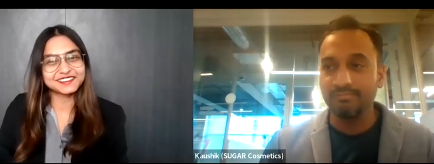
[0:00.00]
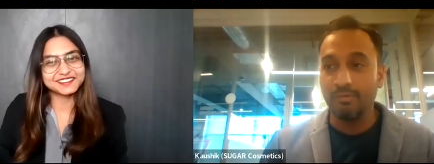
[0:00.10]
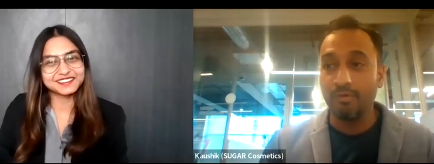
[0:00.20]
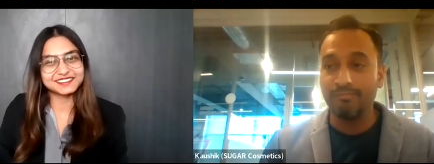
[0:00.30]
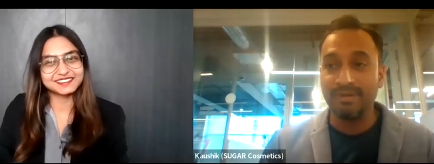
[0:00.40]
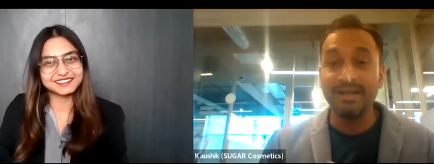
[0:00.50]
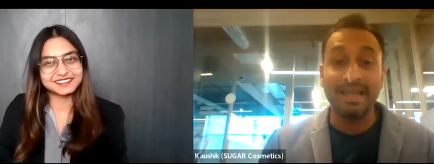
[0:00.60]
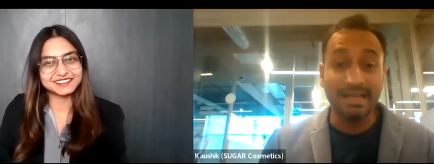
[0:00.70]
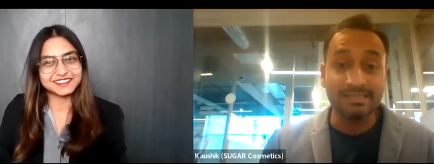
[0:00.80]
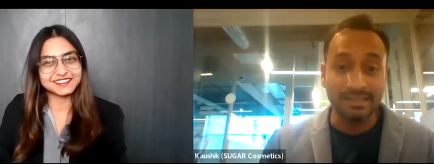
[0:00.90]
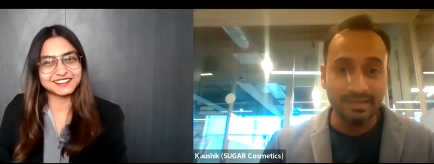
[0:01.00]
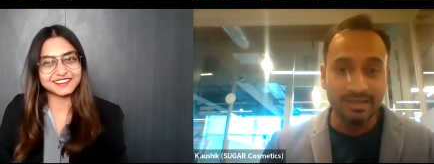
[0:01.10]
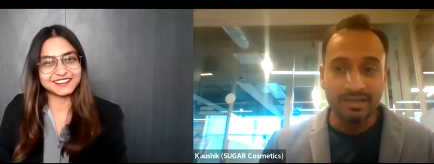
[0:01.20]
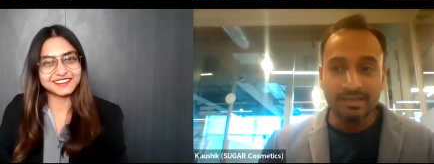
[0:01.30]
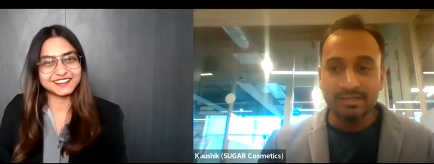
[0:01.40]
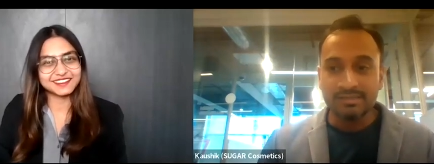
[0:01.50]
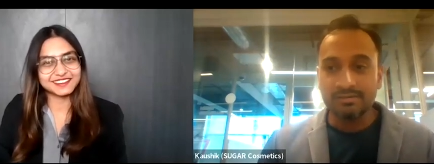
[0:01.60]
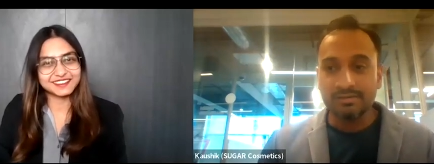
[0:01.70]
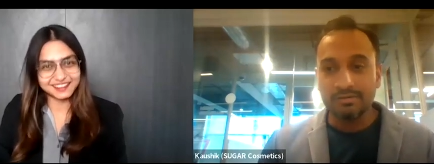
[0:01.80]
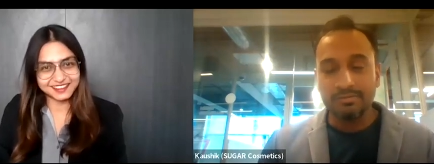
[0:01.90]
Speaker 1: more bigger legacy.
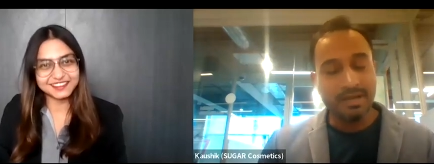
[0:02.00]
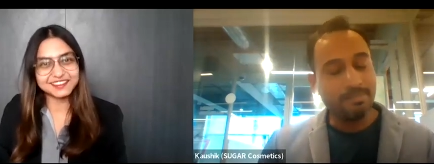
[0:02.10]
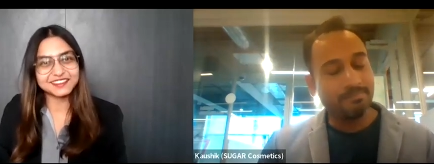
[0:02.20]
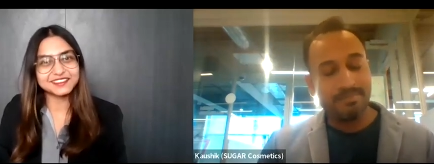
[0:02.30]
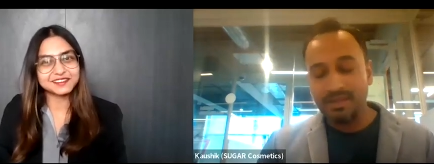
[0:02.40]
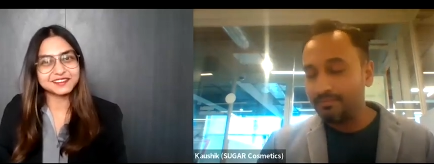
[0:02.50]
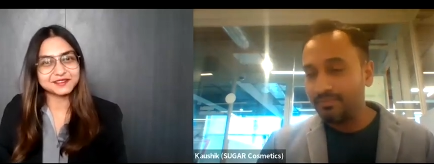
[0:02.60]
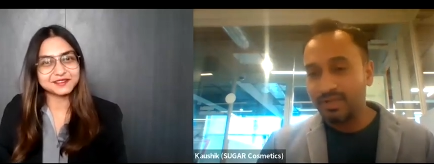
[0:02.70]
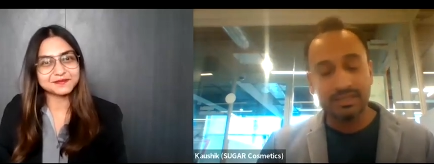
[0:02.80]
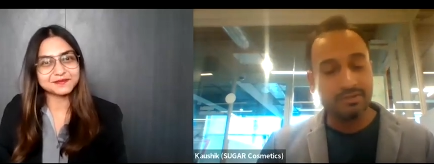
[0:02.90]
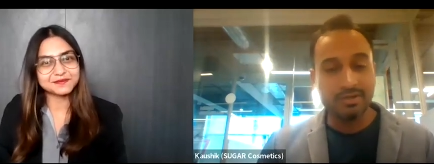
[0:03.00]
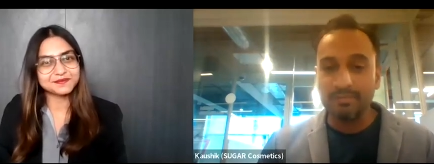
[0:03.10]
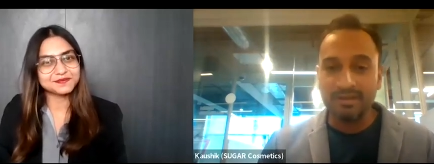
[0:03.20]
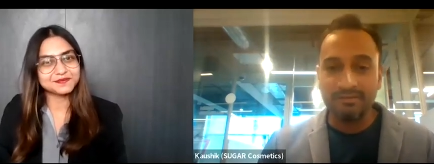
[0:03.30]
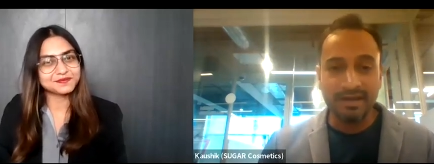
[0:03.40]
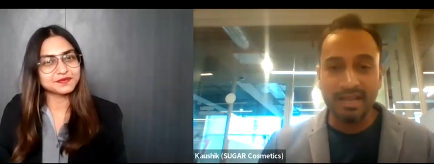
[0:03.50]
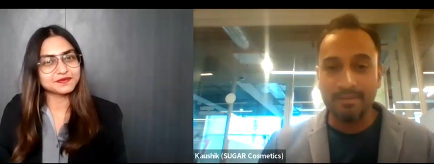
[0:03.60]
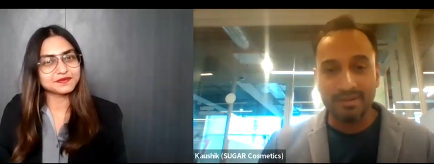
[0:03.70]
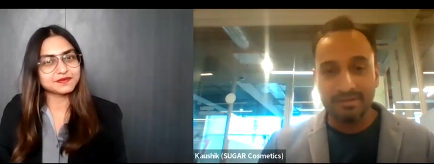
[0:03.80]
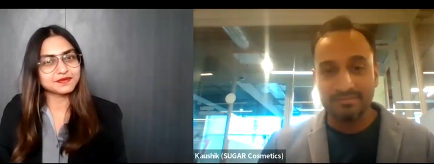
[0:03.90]
So yeah, I'm nothing to complain. Very
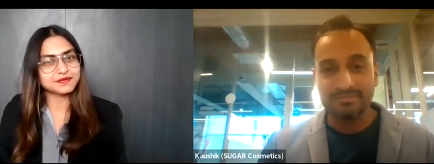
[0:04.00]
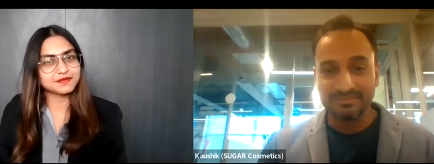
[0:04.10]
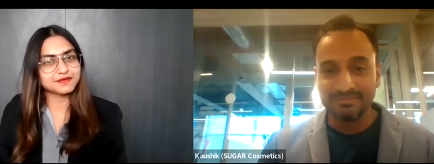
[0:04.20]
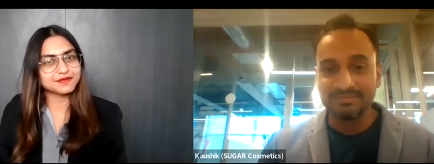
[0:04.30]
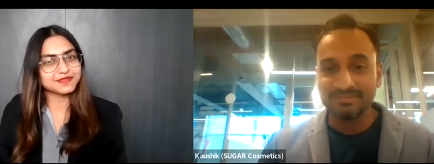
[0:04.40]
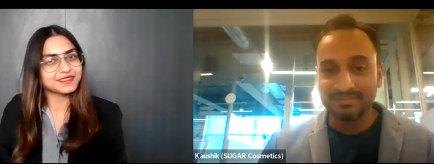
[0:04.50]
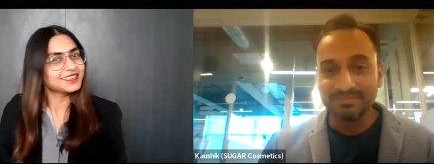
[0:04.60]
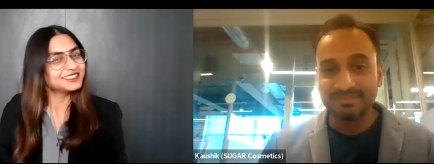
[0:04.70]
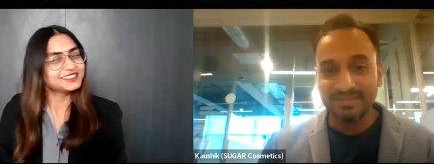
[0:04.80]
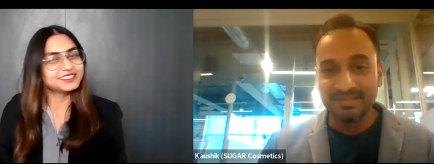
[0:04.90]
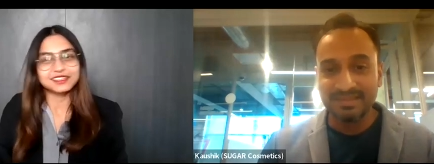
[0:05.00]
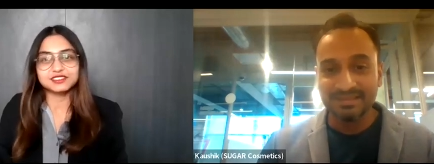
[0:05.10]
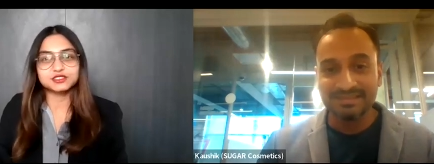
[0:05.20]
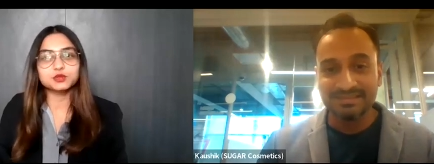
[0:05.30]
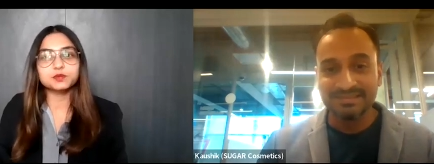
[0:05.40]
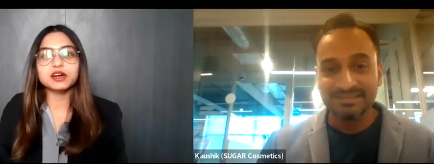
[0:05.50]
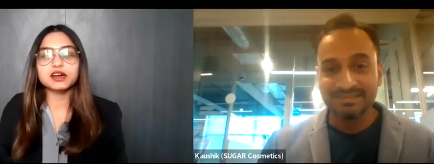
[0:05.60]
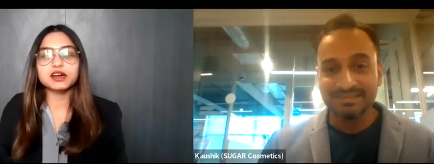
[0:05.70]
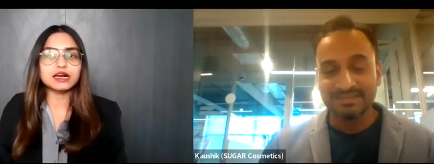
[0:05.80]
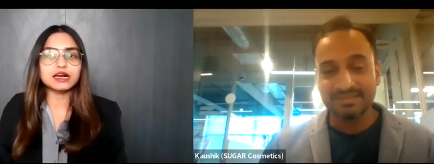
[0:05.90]
happy.
Speaker 2: Super.
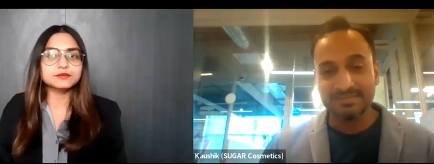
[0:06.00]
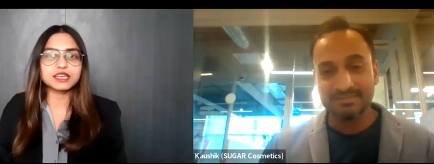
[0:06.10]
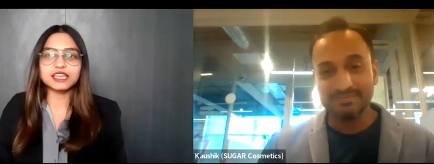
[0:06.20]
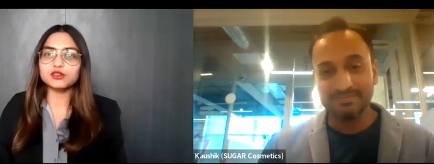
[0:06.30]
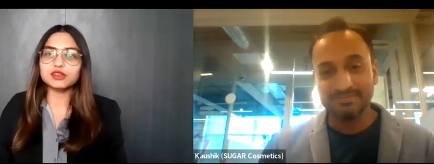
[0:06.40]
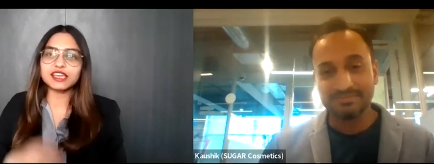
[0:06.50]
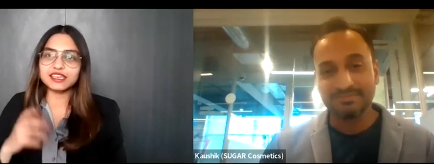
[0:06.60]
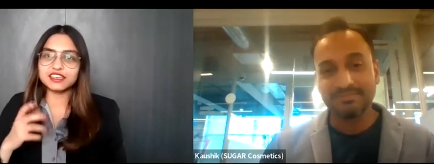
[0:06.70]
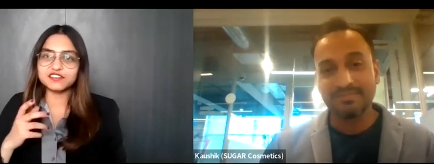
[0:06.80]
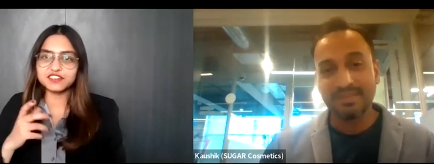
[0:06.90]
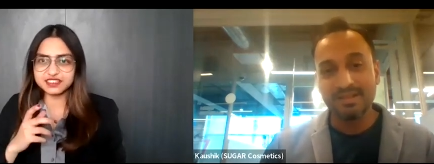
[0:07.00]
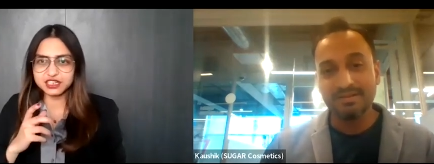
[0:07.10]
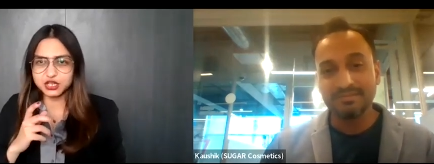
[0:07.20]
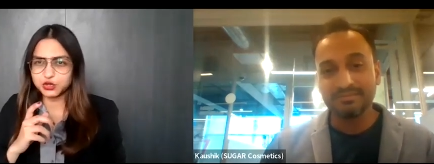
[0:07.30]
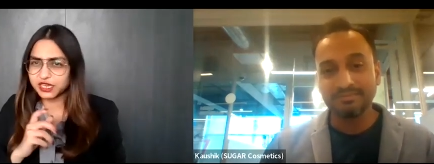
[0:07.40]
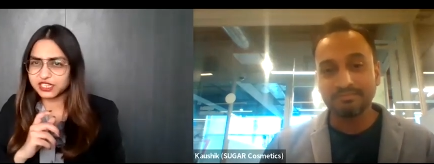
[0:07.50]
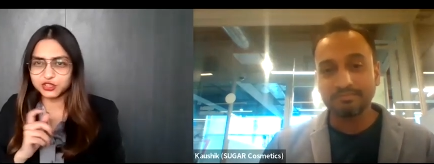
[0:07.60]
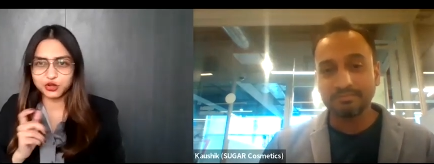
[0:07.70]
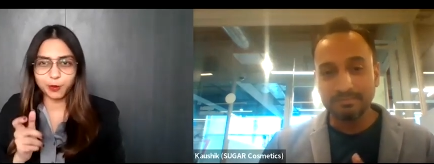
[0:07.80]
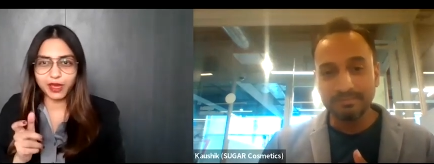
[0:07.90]
Um, can you like give us a quick
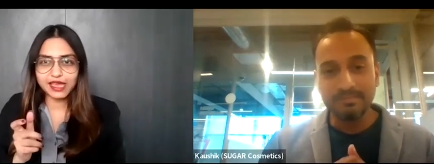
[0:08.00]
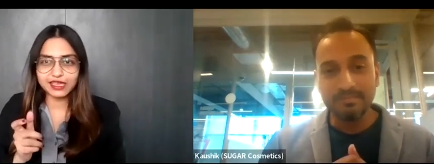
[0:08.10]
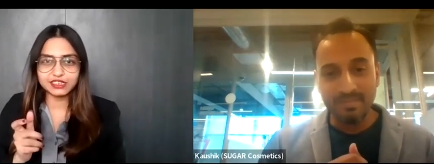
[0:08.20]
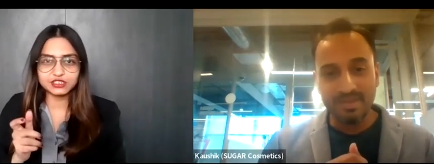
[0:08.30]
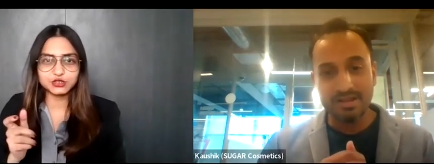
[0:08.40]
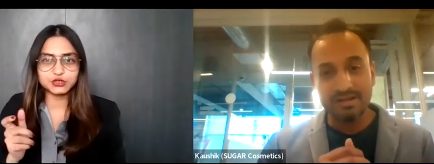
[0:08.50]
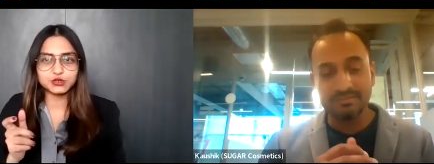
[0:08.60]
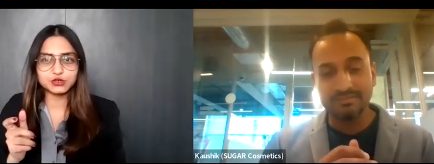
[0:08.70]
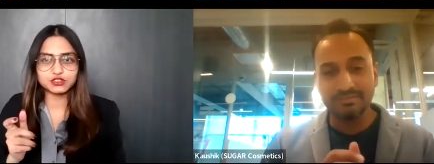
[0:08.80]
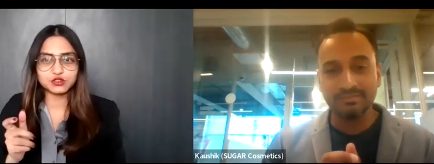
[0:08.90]
throwback into